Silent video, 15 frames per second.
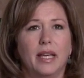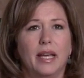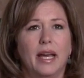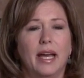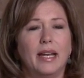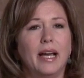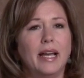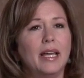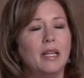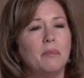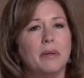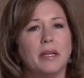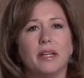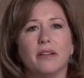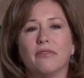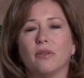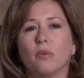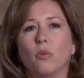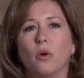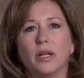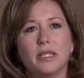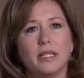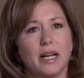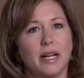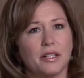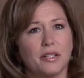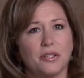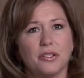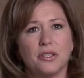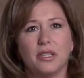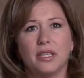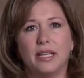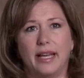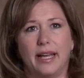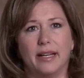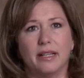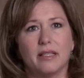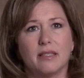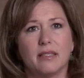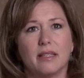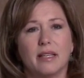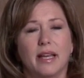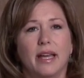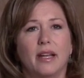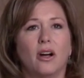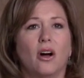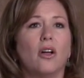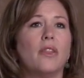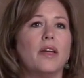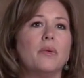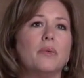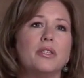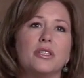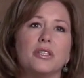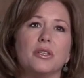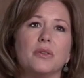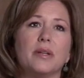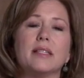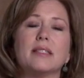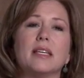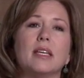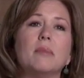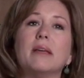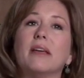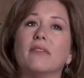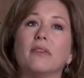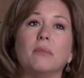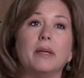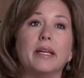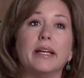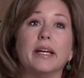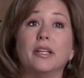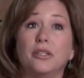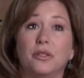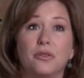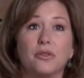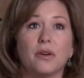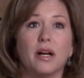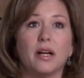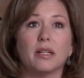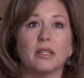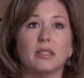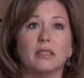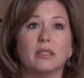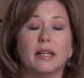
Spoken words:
And I had been from one doctor to the next, and all they would do is keep giving me a new drug.